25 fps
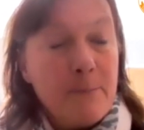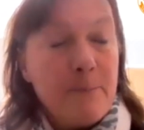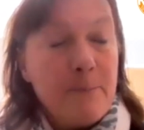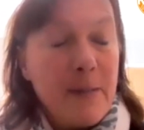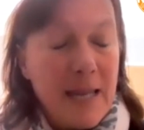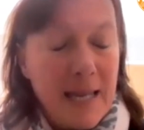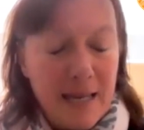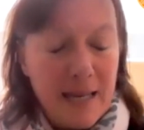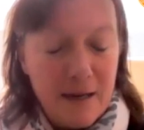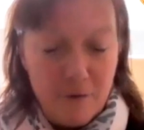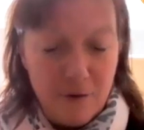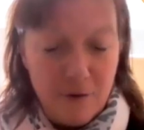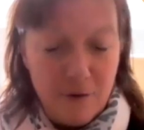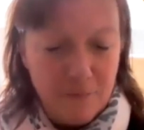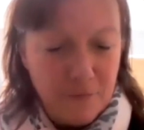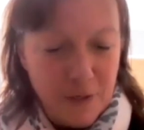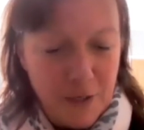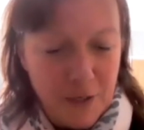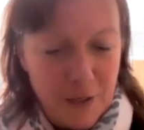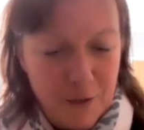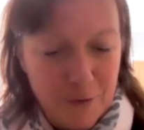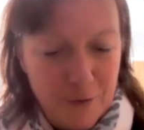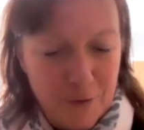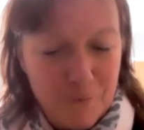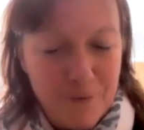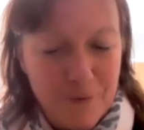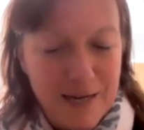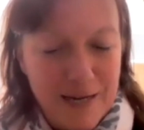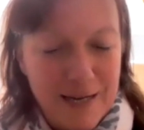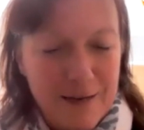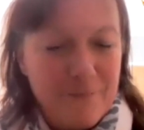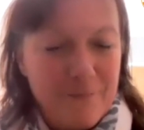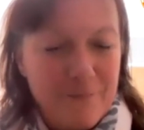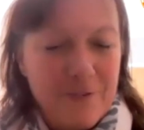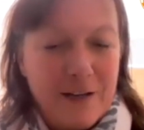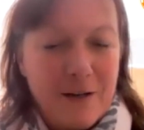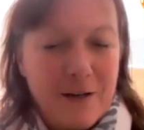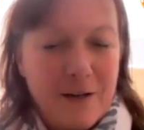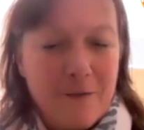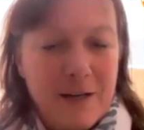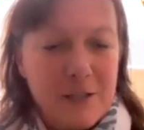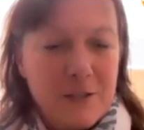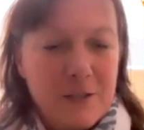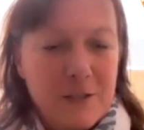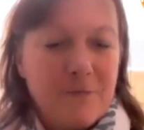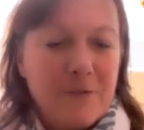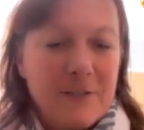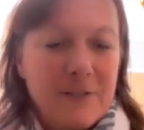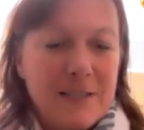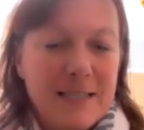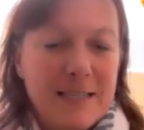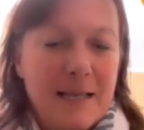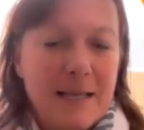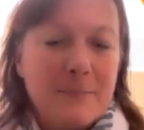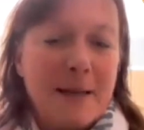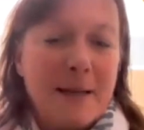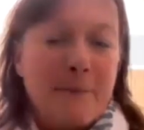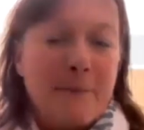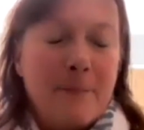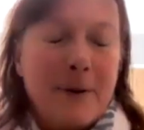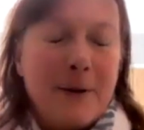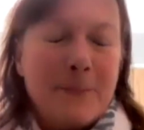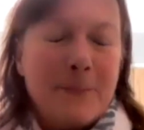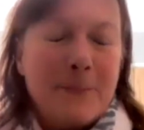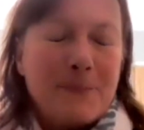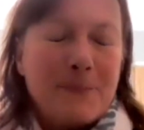peer review Reinvigoration for September.